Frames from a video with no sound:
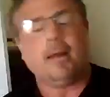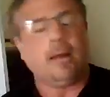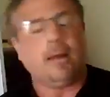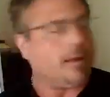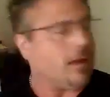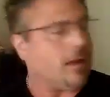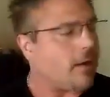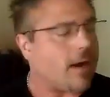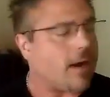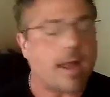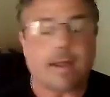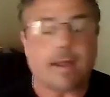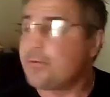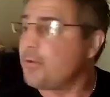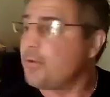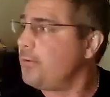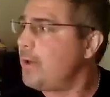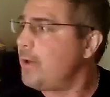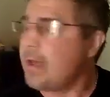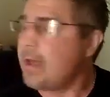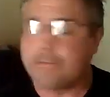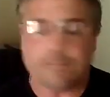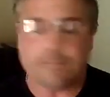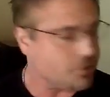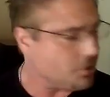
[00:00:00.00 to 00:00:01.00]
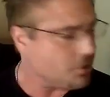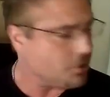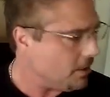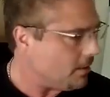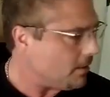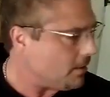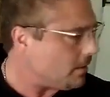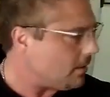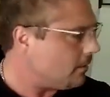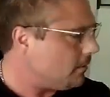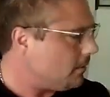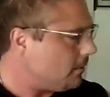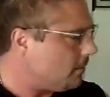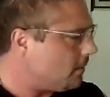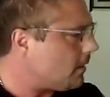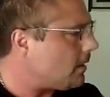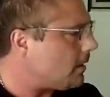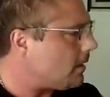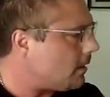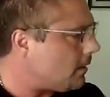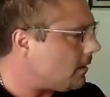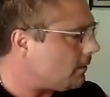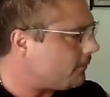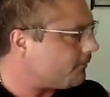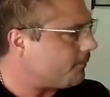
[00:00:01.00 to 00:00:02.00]
Now, I do have a sheet
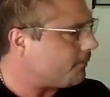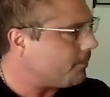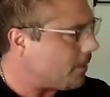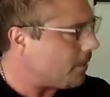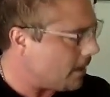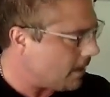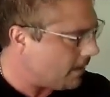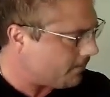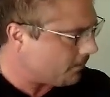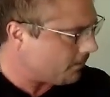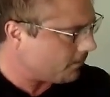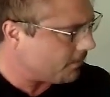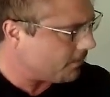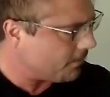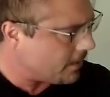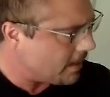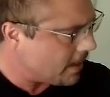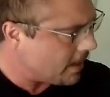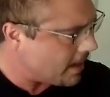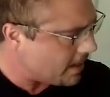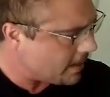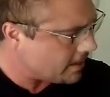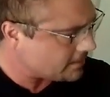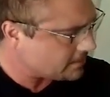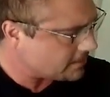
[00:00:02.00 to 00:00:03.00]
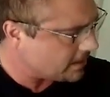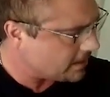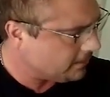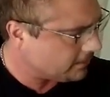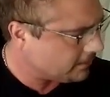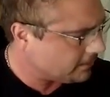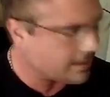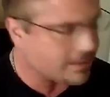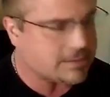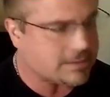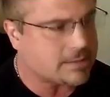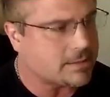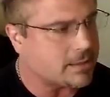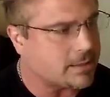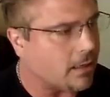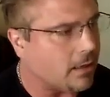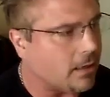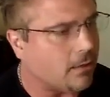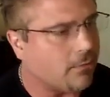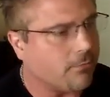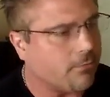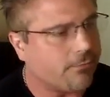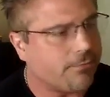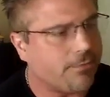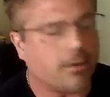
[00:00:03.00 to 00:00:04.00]
of paper that has a list
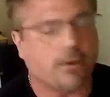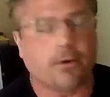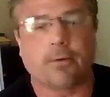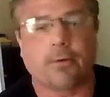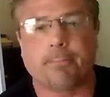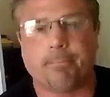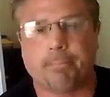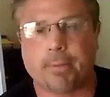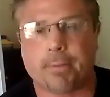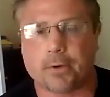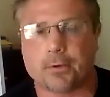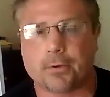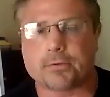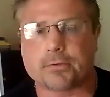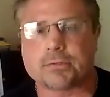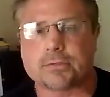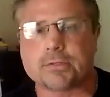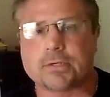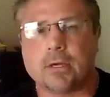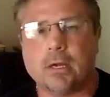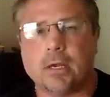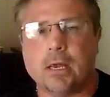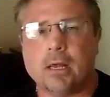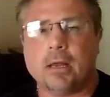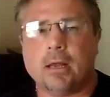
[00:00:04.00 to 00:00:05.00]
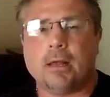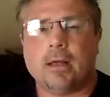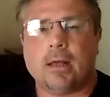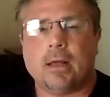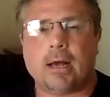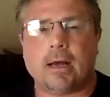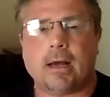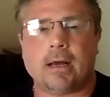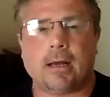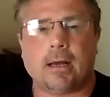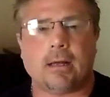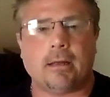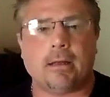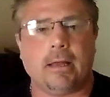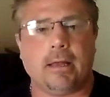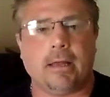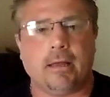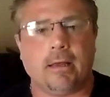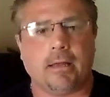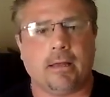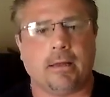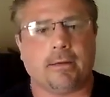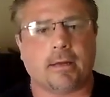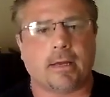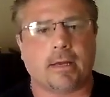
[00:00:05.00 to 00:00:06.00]
of their bills.
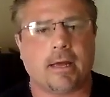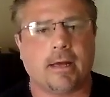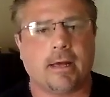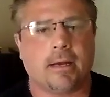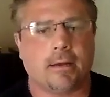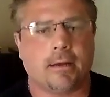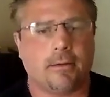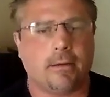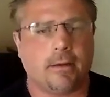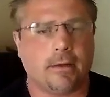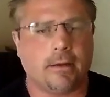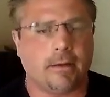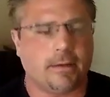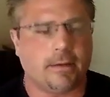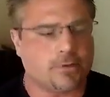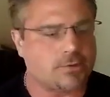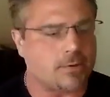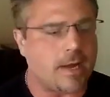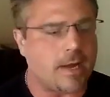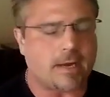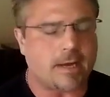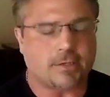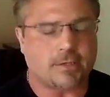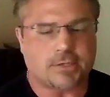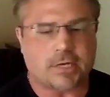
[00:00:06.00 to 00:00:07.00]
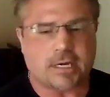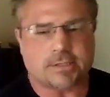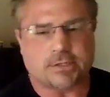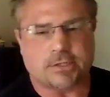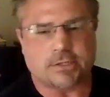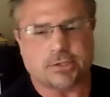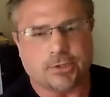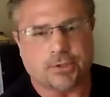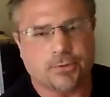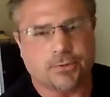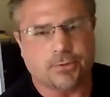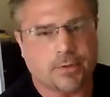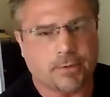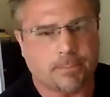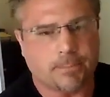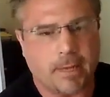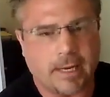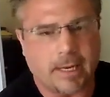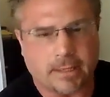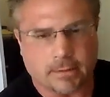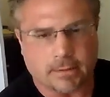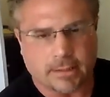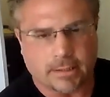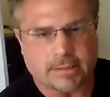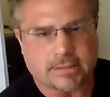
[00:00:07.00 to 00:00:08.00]
It kind of strategizes you to get a
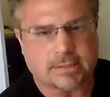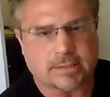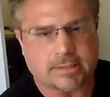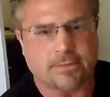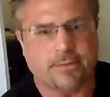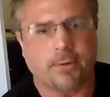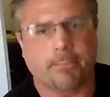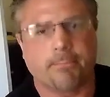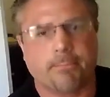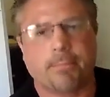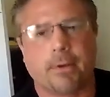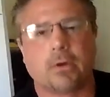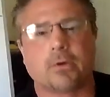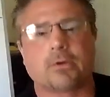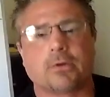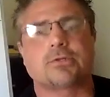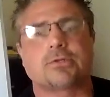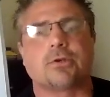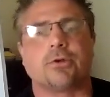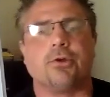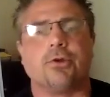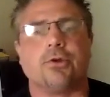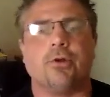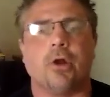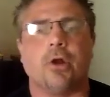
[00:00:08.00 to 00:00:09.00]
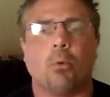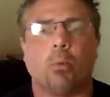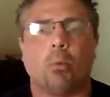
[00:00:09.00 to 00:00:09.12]
list of the bills so you know